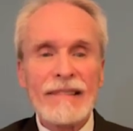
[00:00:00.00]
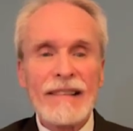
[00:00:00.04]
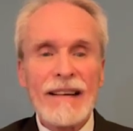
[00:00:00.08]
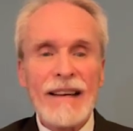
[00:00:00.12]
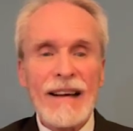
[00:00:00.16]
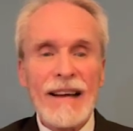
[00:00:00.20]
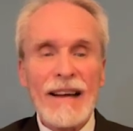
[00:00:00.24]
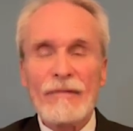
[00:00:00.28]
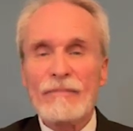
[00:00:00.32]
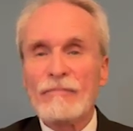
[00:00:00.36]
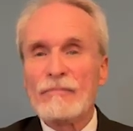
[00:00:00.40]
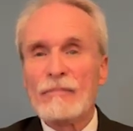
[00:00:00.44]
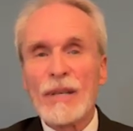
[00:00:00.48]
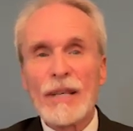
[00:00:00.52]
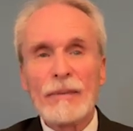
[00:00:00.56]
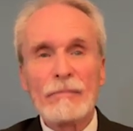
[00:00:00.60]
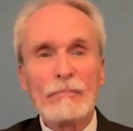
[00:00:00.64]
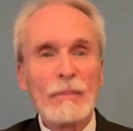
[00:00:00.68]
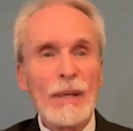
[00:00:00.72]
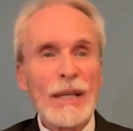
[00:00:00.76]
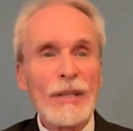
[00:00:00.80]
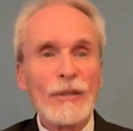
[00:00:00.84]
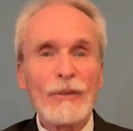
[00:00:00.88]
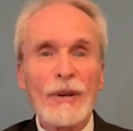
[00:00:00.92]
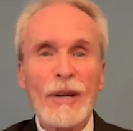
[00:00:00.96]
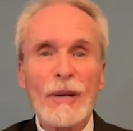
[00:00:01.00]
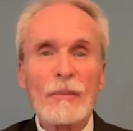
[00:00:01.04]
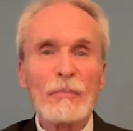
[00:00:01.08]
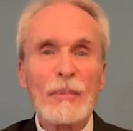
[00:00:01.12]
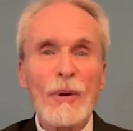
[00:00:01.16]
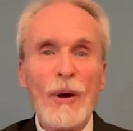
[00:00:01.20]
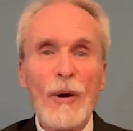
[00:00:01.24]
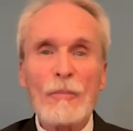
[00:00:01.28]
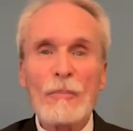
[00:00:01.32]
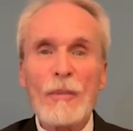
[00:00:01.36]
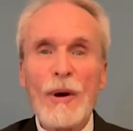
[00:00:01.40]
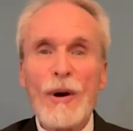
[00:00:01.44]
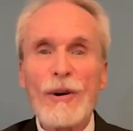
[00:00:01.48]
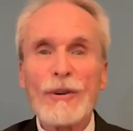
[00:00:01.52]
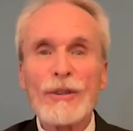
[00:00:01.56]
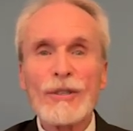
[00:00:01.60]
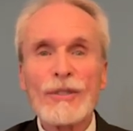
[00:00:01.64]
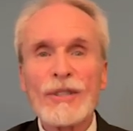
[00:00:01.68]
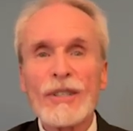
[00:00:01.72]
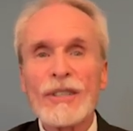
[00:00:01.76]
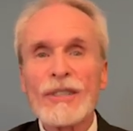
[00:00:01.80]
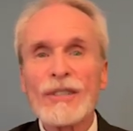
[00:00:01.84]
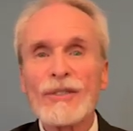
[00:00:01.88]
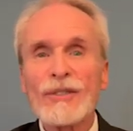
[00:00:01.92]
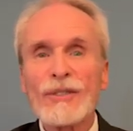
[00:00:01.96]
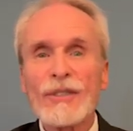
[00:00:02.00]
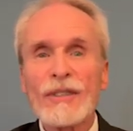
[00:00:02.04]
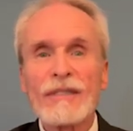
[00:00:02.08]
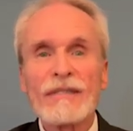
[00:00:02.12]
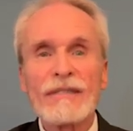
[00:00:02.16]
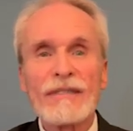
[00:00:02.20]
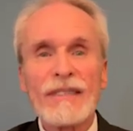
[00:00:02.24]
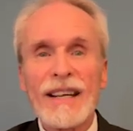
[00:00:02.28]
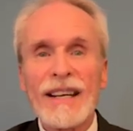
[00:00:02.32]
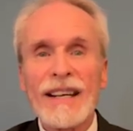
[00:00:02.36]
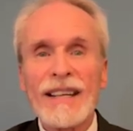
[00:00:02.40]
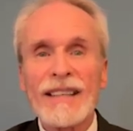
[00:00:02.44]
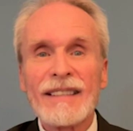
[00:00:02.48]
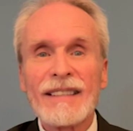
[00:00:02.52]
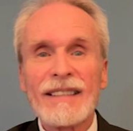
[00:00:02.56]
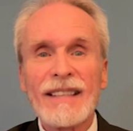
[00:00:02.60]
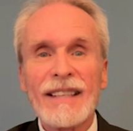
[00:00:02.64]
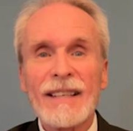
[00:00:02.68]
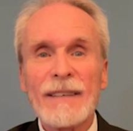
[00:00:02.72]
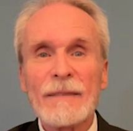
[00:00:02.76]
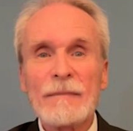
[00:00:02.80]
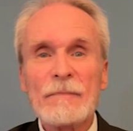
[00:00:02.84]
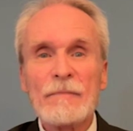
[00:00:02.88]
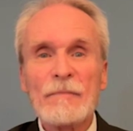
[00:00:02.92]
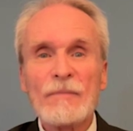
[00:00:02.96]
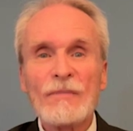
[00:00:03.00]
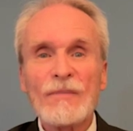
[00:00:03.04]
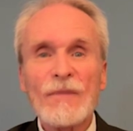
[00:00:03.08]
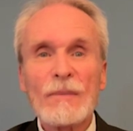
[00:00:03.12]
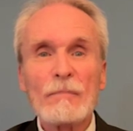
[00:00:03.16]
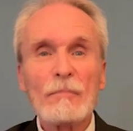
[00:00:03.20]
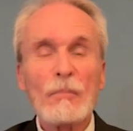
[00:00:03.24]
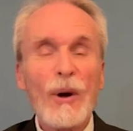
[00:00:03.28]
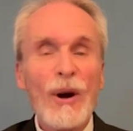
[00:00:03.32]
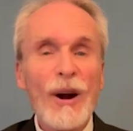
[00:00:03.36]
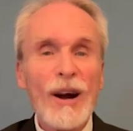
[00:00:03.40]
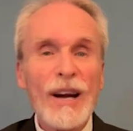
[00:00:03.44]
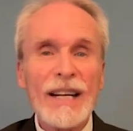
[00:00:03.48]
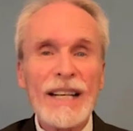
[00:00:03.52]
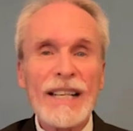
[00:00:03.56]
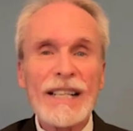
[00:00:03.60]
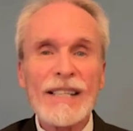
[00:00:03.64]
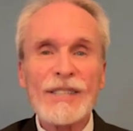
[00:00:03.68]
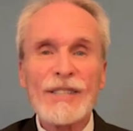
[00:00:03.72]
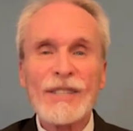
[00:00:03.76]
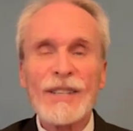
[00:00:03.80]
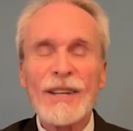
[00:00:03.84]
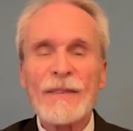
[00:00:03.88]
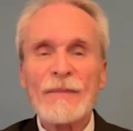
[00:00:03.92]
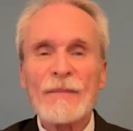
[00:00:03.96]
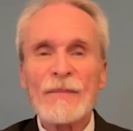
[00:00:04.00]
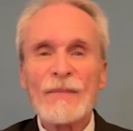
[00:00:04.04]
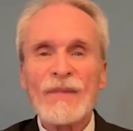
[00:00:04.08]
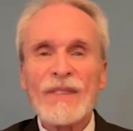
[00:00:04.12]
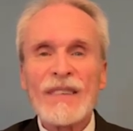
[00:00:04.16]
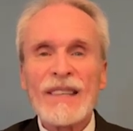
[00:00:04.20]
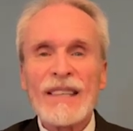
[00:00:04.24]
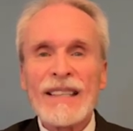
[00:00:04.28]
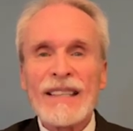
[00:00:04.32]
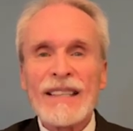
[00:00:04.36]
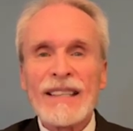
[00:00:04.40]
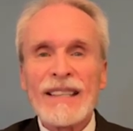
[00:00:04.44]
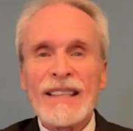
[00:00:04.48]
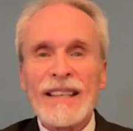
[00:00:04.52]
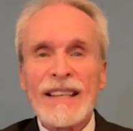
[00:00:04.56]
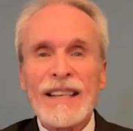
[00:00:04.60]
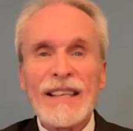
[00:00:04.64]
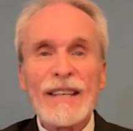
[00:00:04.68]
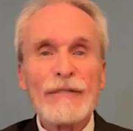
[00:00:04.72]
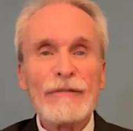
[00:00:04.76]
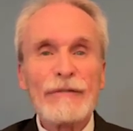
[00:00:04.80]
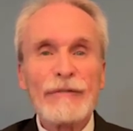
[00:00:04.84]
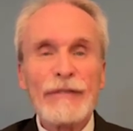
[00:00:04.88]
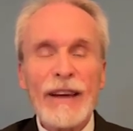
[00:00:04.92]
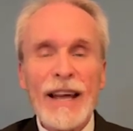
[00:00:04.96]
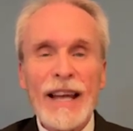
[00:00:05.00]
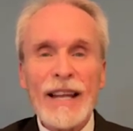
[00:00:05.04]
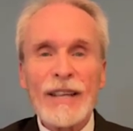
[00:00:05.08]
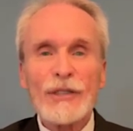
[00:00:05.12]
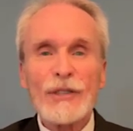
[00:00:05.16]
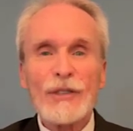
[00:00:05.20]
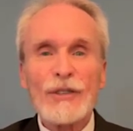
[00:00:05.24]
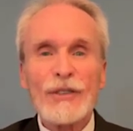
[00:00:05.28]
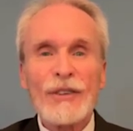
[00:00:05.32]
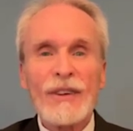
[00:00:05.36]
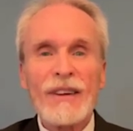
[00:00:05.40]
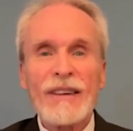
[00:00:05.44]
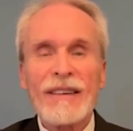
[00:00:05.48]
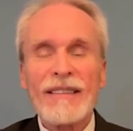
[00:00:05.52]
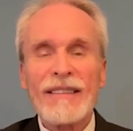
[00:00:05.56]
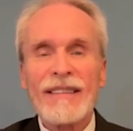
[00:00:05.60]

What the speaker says: I've been doing promotions and parties, events,